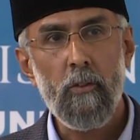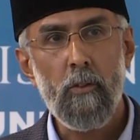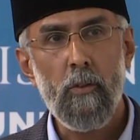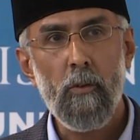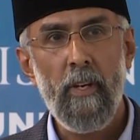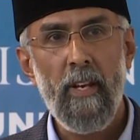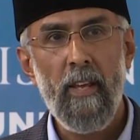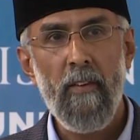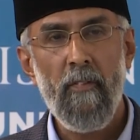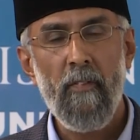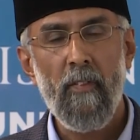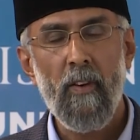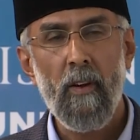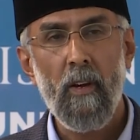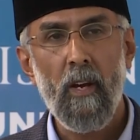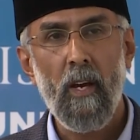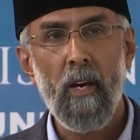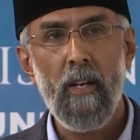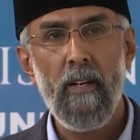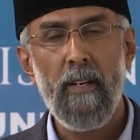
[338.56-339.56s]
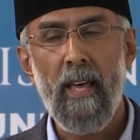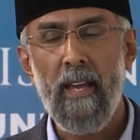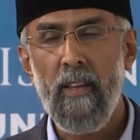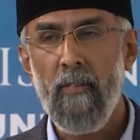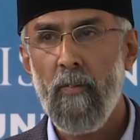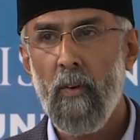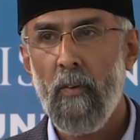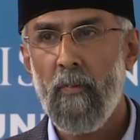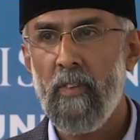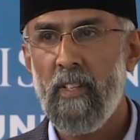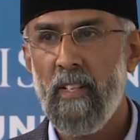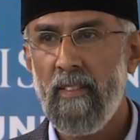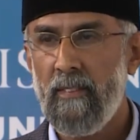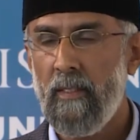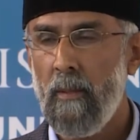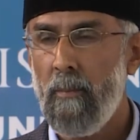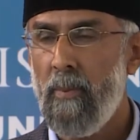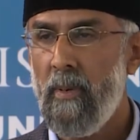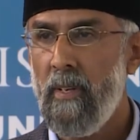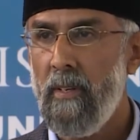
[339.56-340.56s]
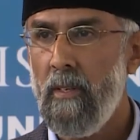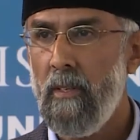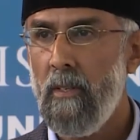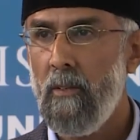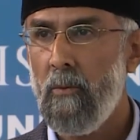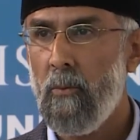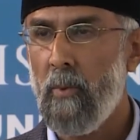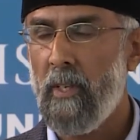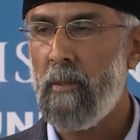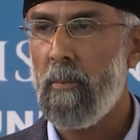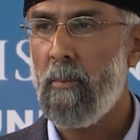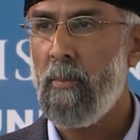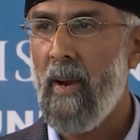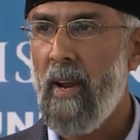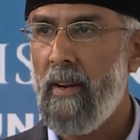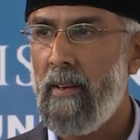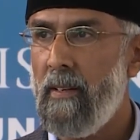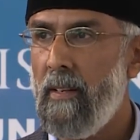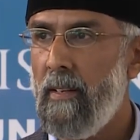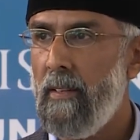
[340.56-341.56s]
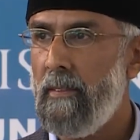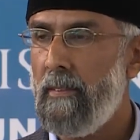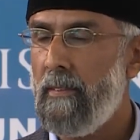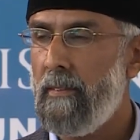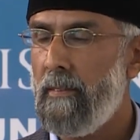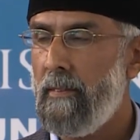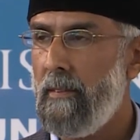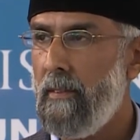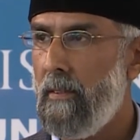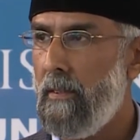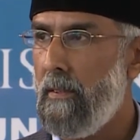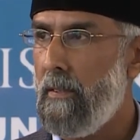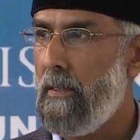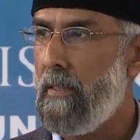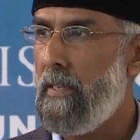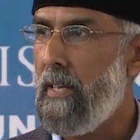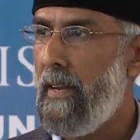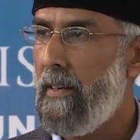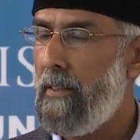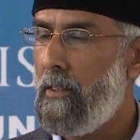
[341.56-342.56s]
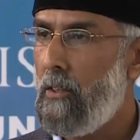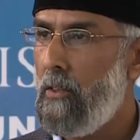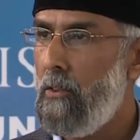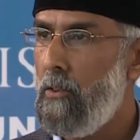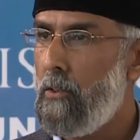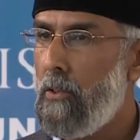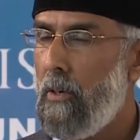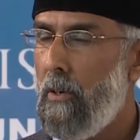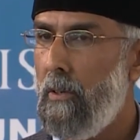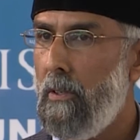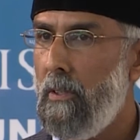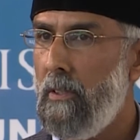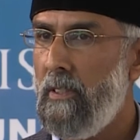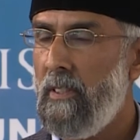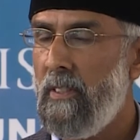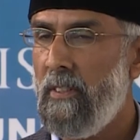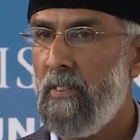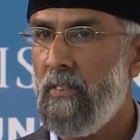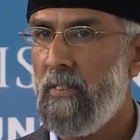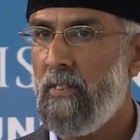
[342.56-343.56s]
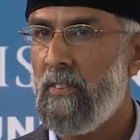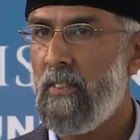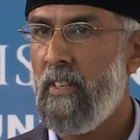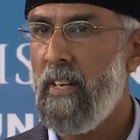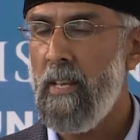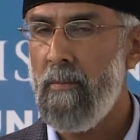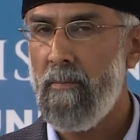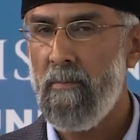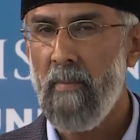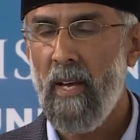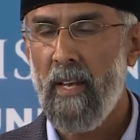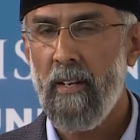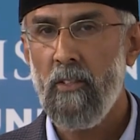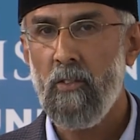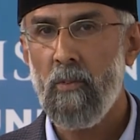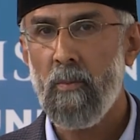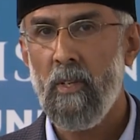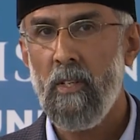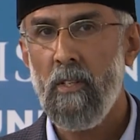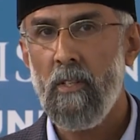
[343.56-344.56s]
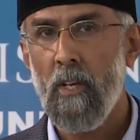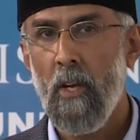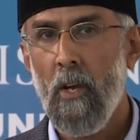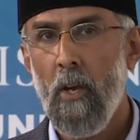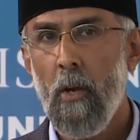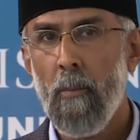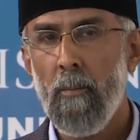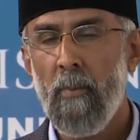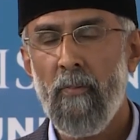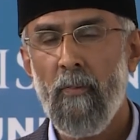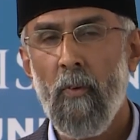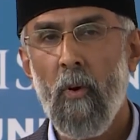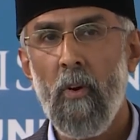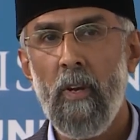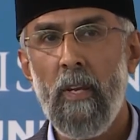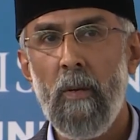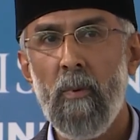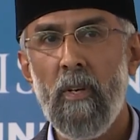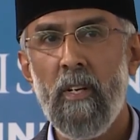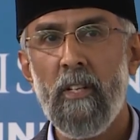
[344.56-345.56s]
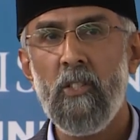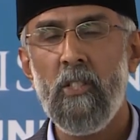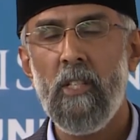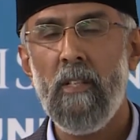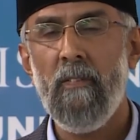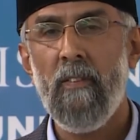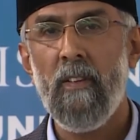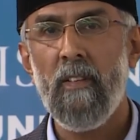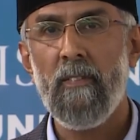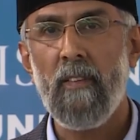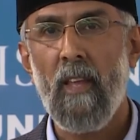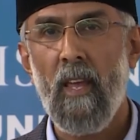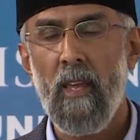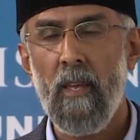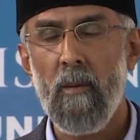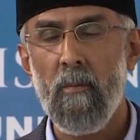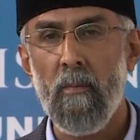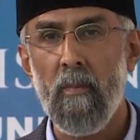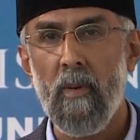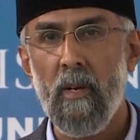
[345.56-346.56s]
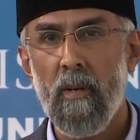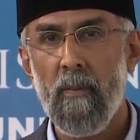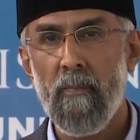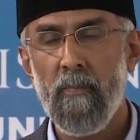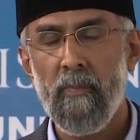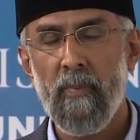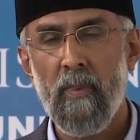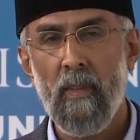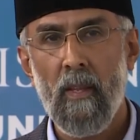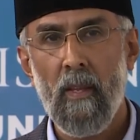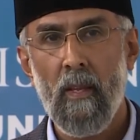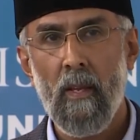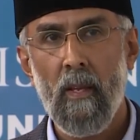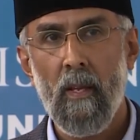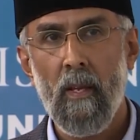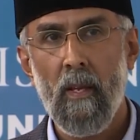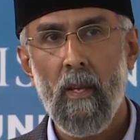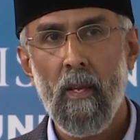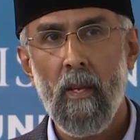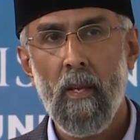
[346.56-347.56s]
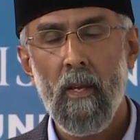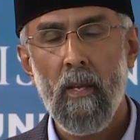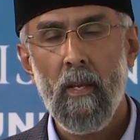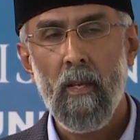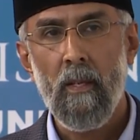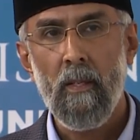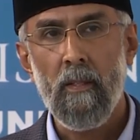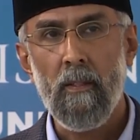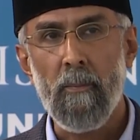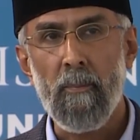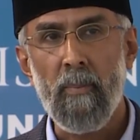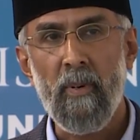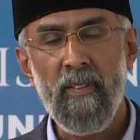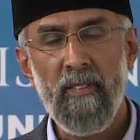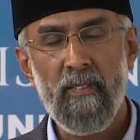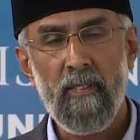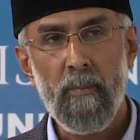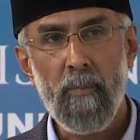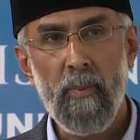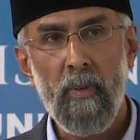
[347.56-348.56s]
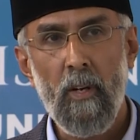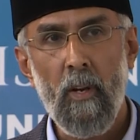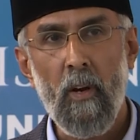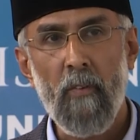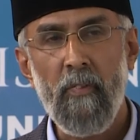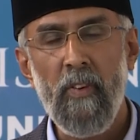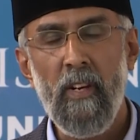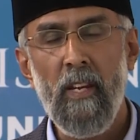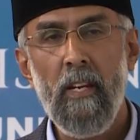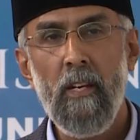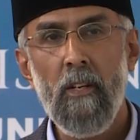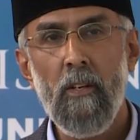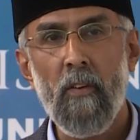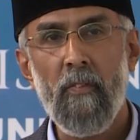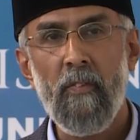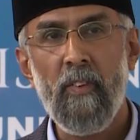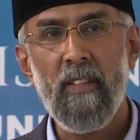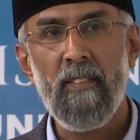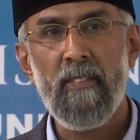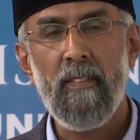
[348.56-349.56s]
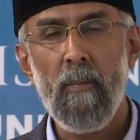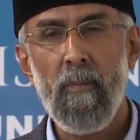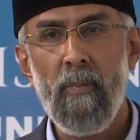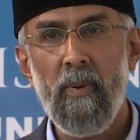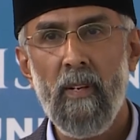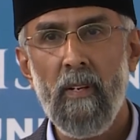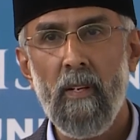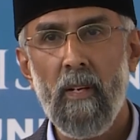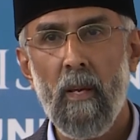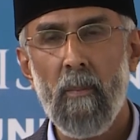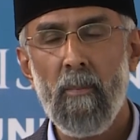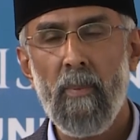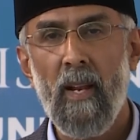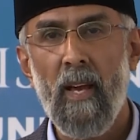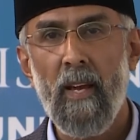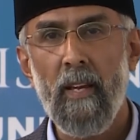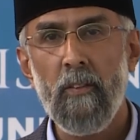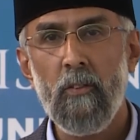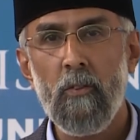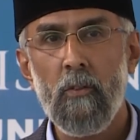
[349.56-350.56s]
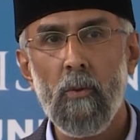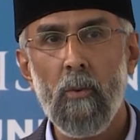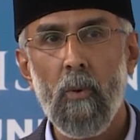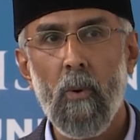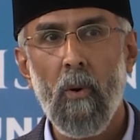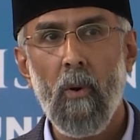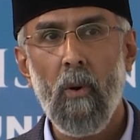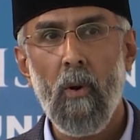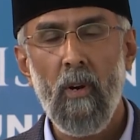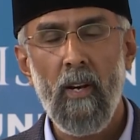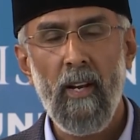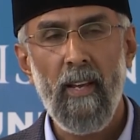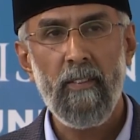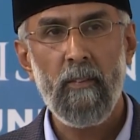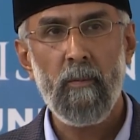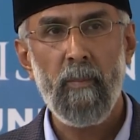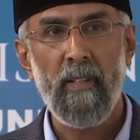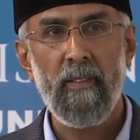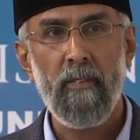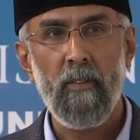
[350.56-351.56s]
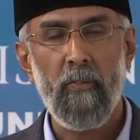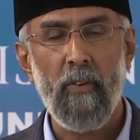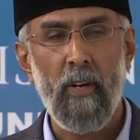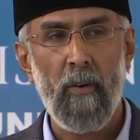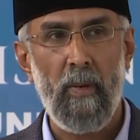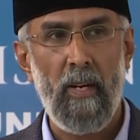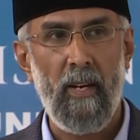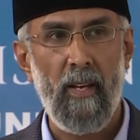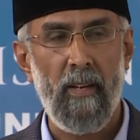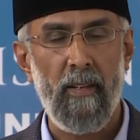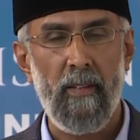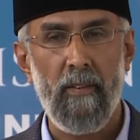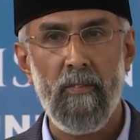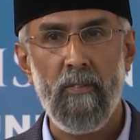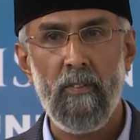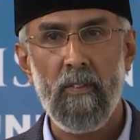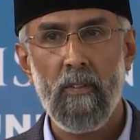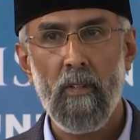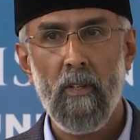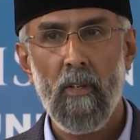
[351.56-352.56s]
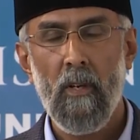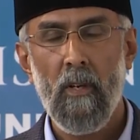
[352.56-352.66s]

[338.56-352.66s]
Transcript: to live a life of discipline with practice, diet control, sleep management before he will achieve his aim. The principle of need of discipline applies to all aspects of our lives,